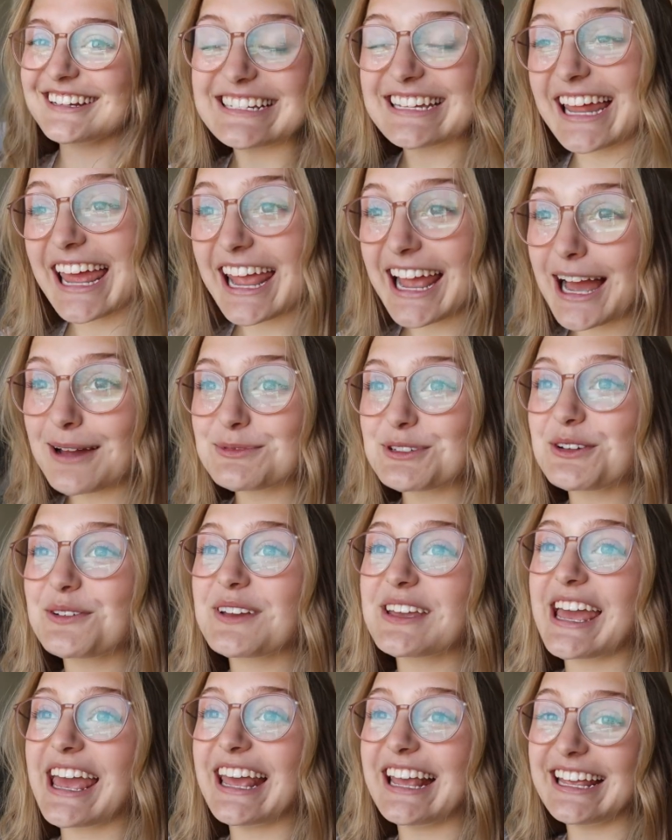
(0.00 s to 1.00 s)
Today, I'm
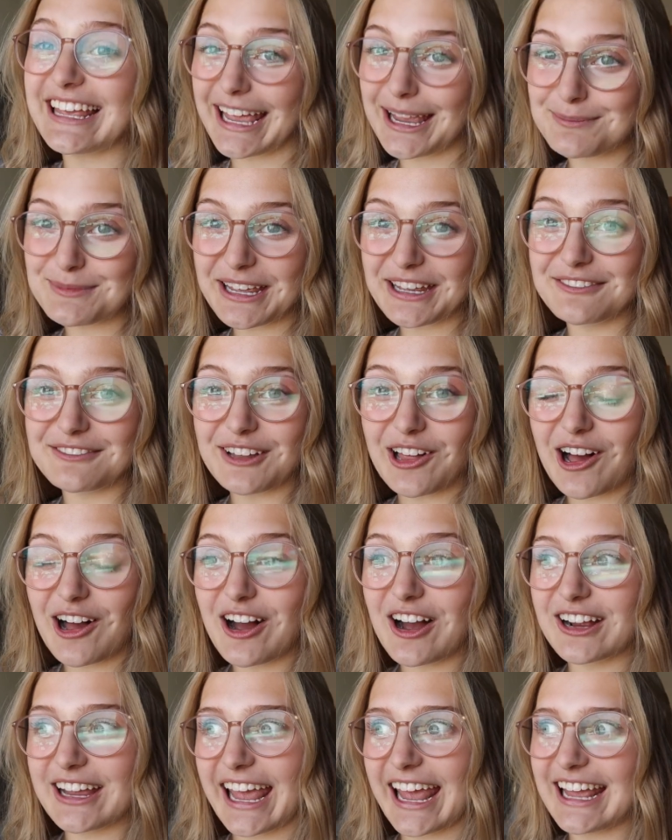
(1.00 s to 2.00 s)
doing a game day
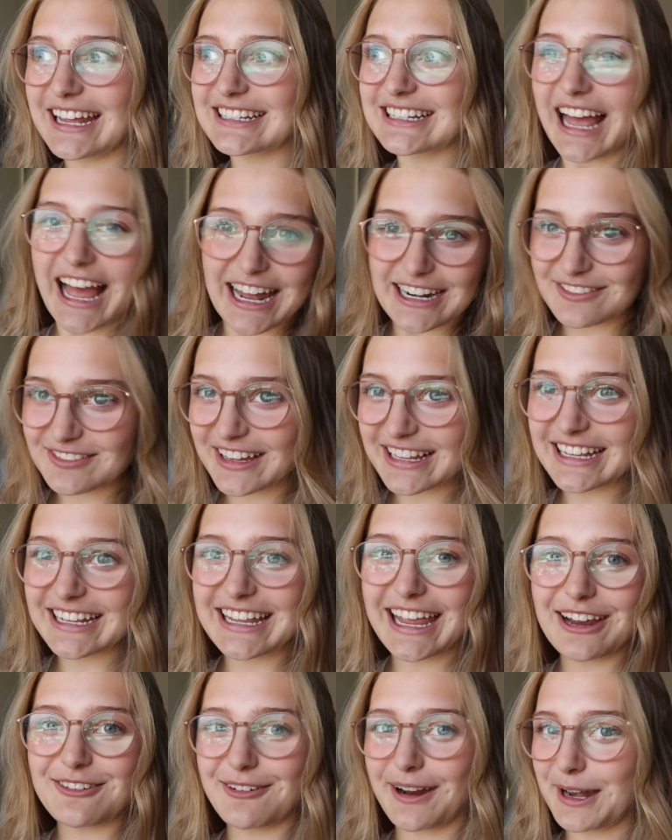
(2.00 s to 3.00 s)
vlog and kind of like a
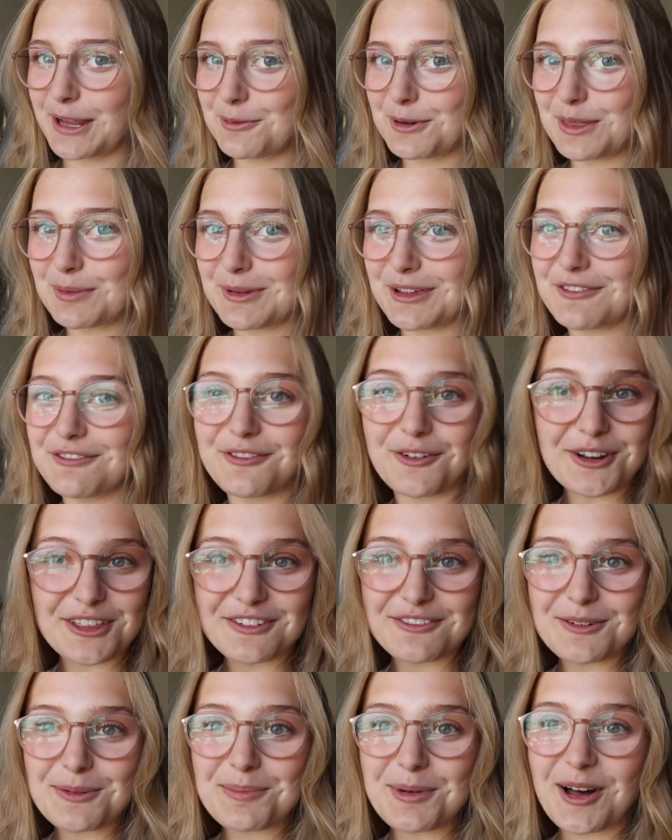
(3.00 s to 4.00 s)
get ready with me for
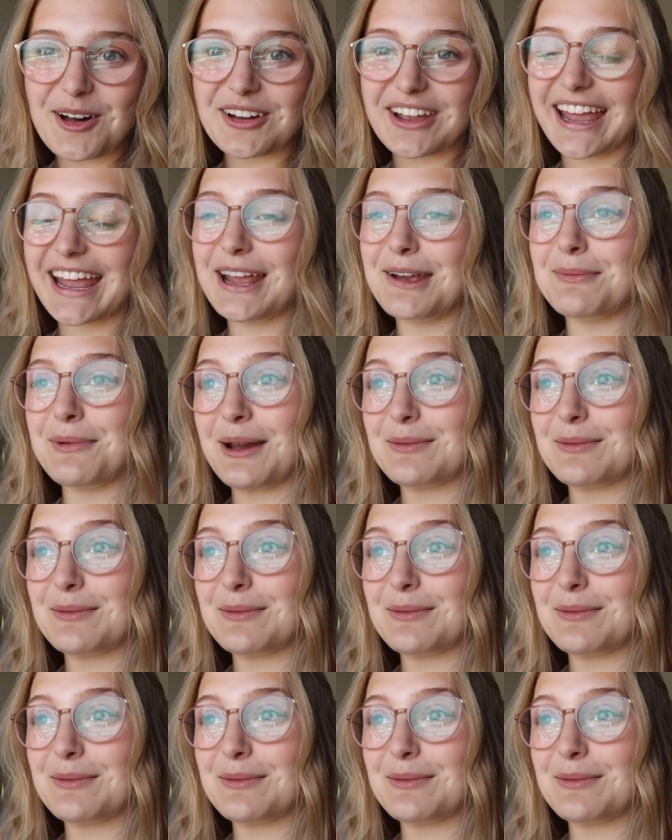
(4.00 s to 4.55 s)
the football game.